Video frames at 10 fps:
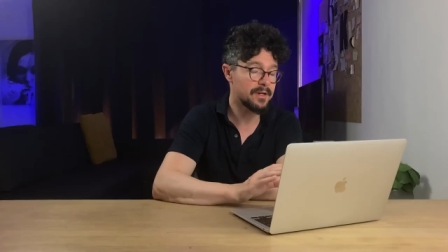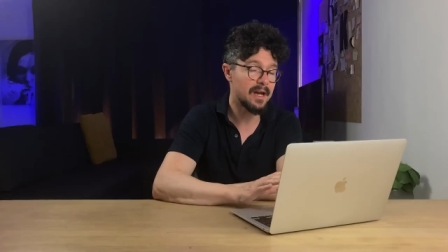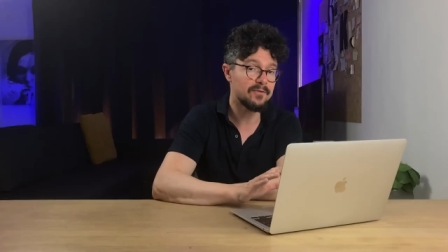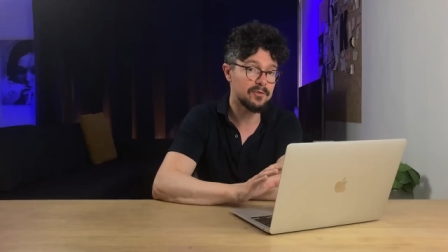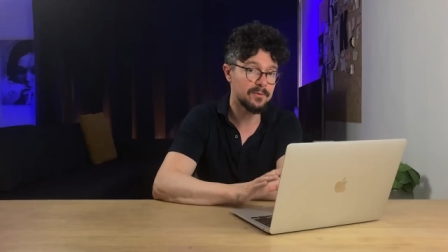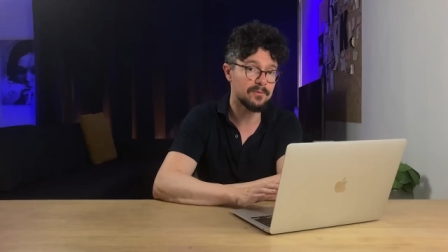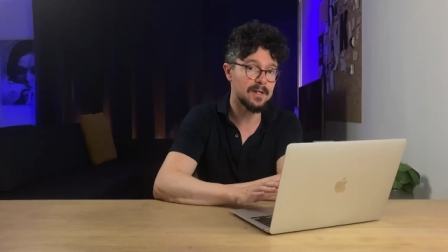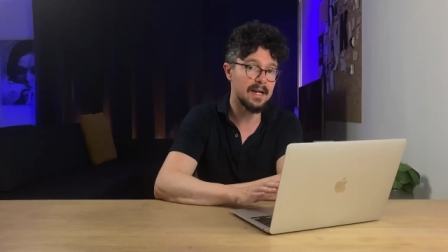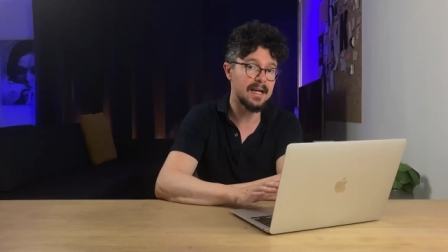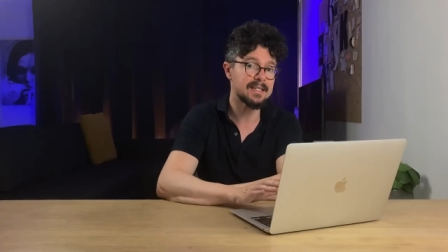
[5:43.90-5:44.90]
enough you will
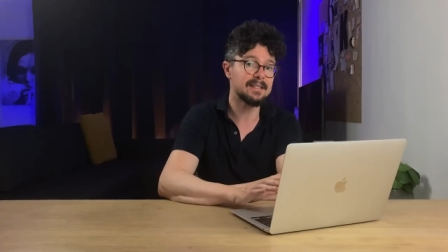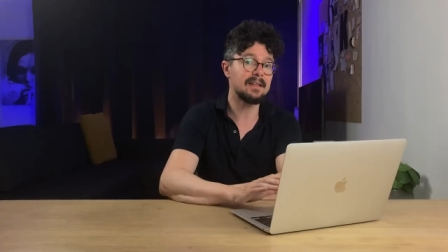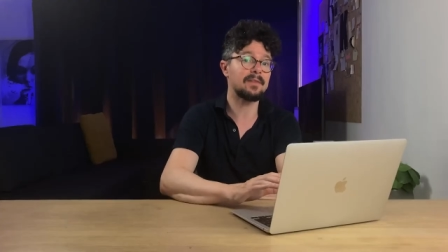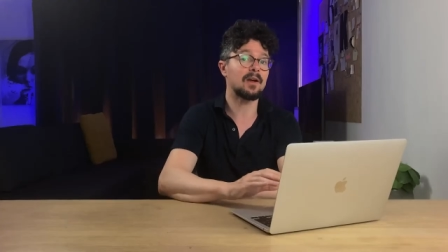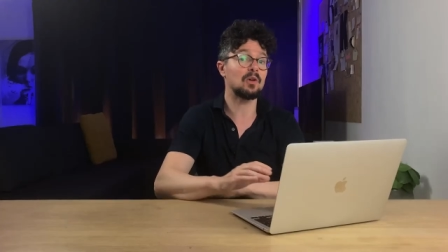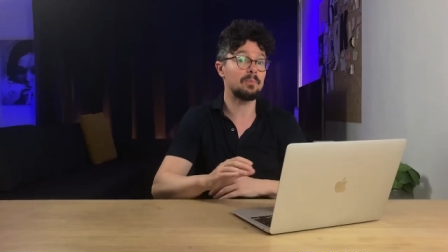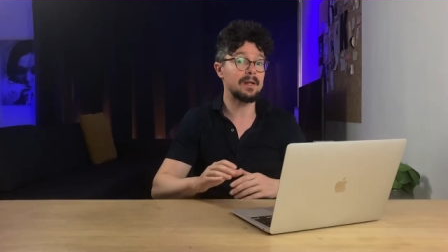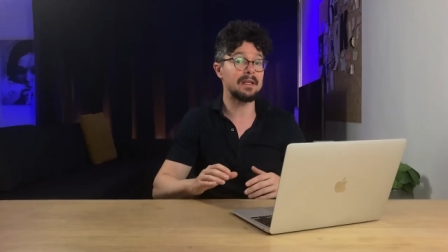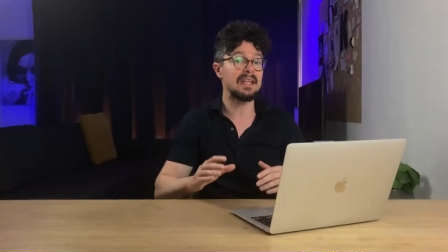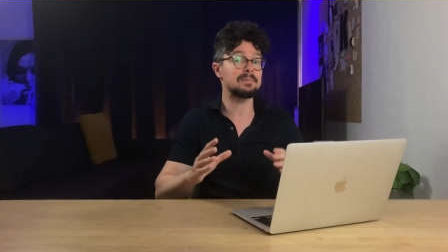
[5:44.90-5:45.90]
realize that the
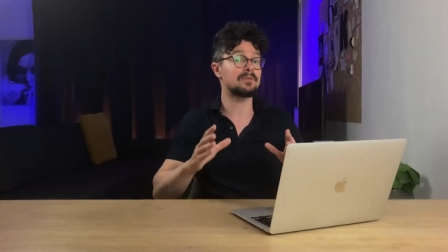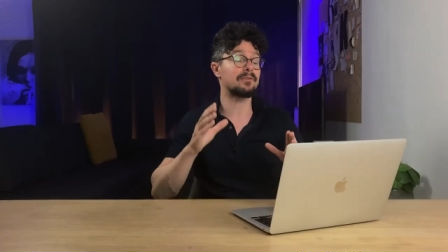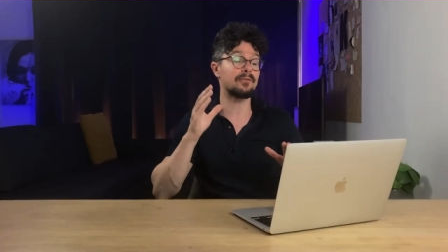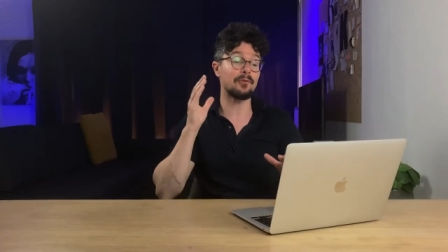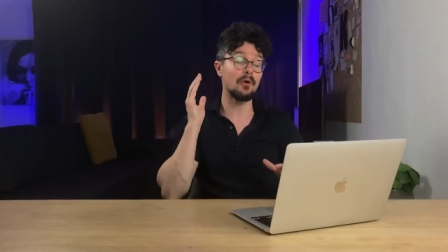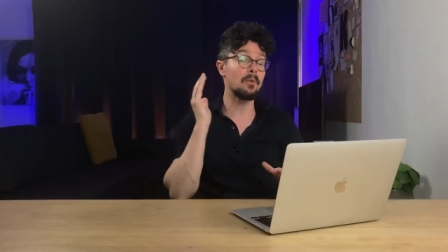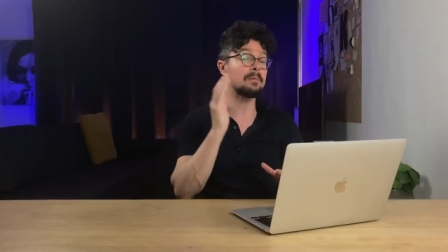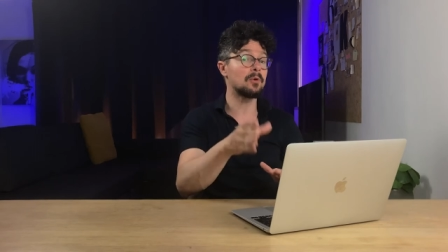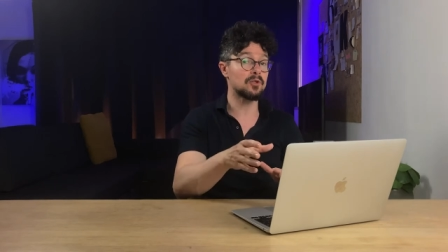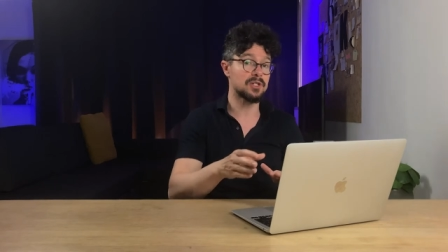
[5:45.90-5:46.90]
company keeps
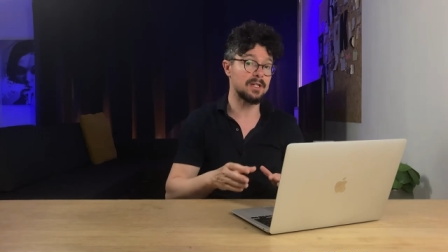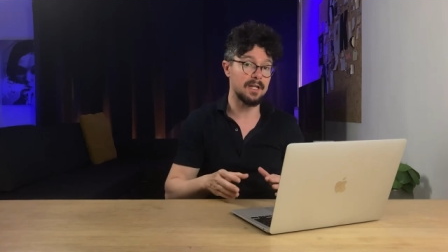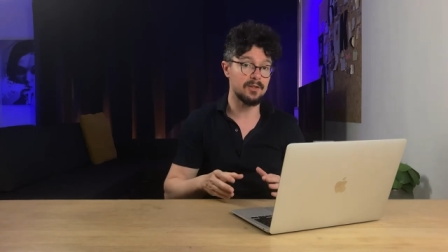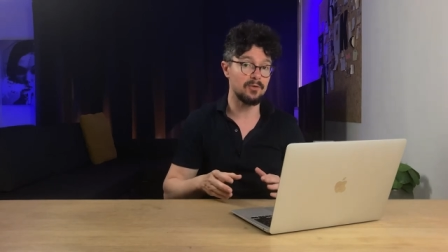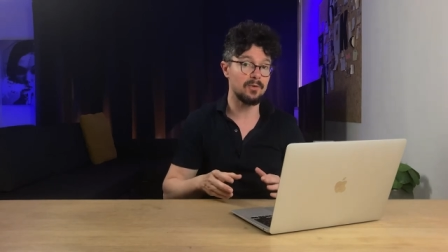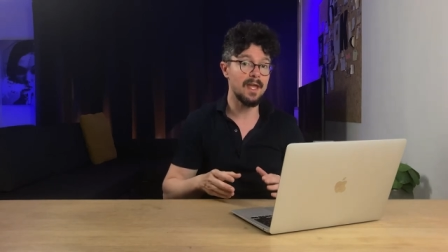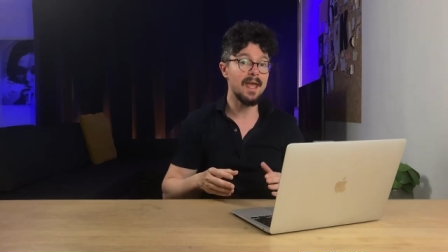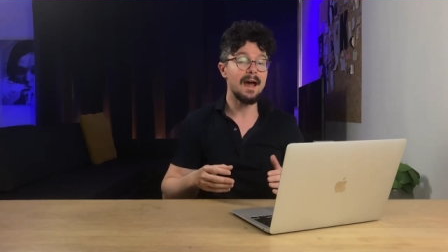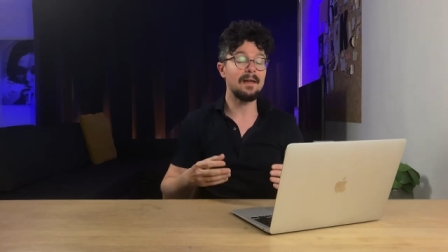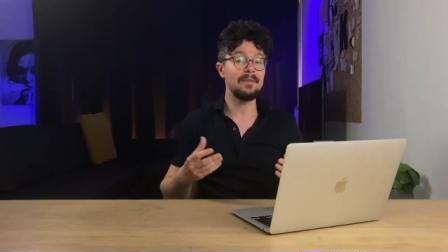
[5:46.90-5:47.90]
throwing more shit at you
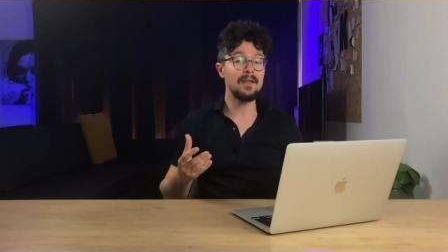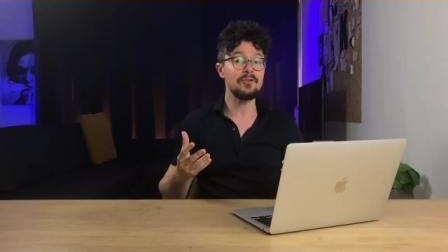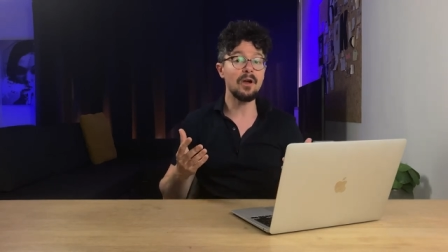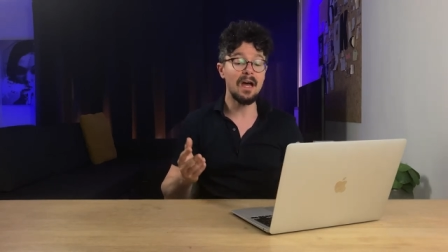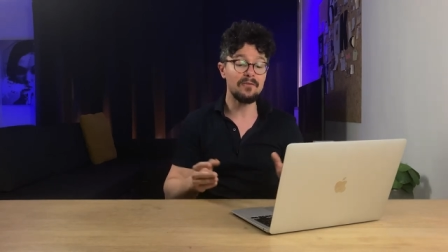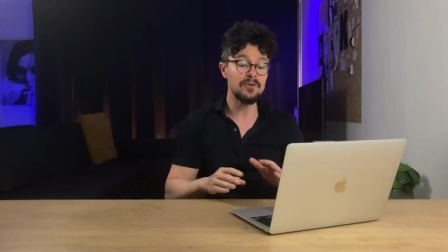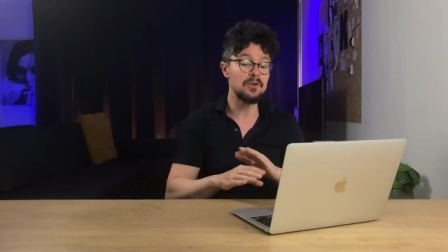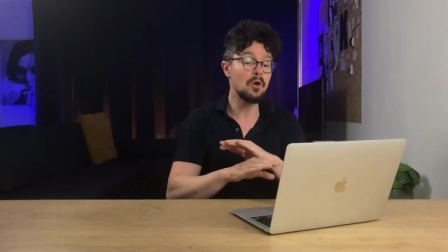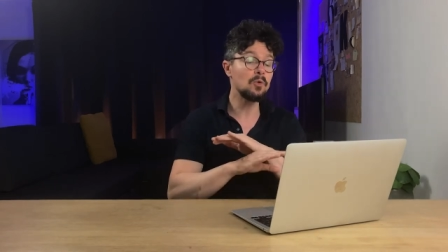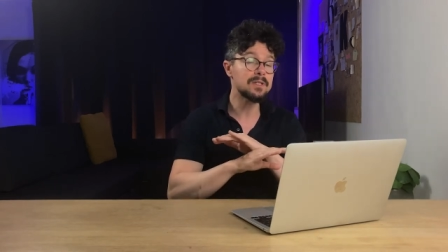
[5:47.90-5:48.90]
and then you have
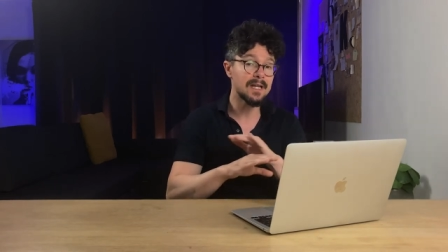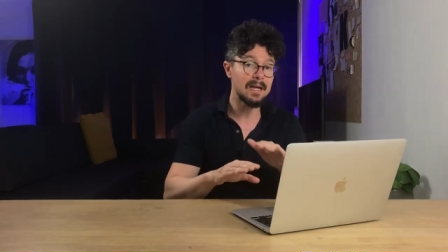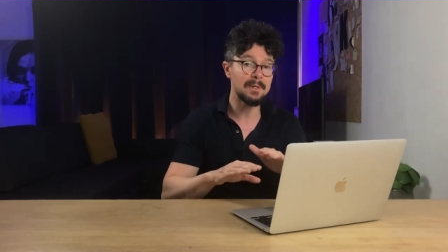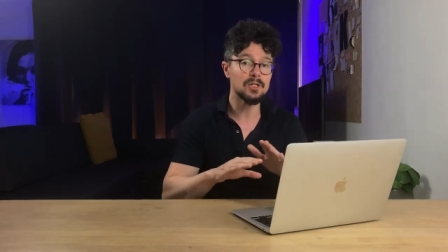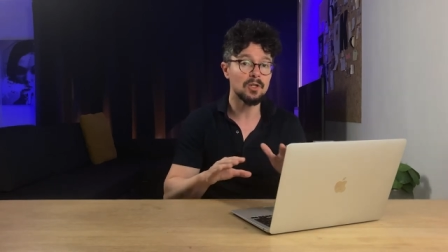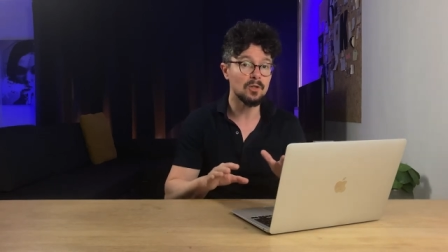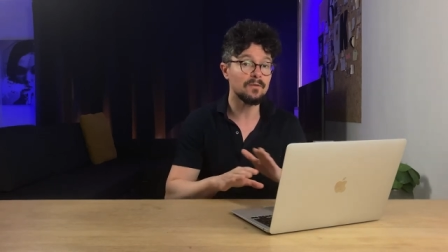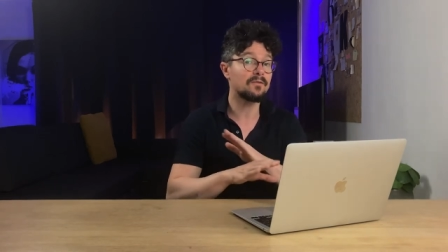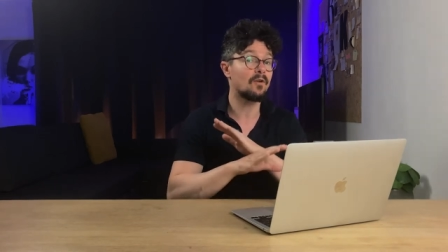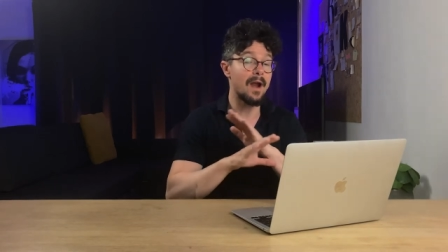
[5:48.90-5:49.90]
no time at
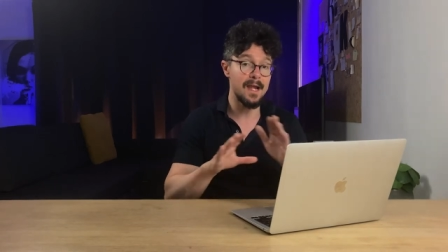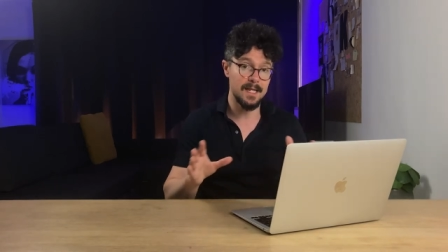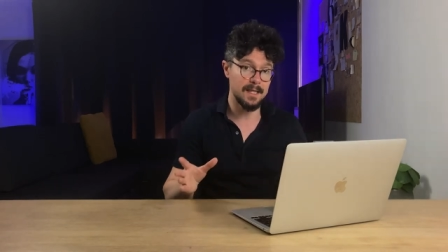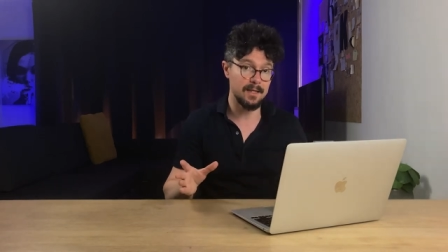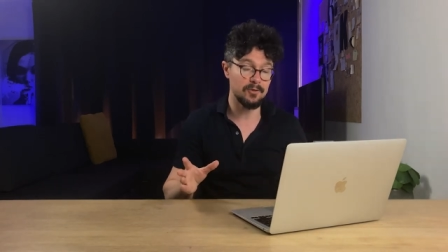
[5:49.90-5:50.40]
all for anything.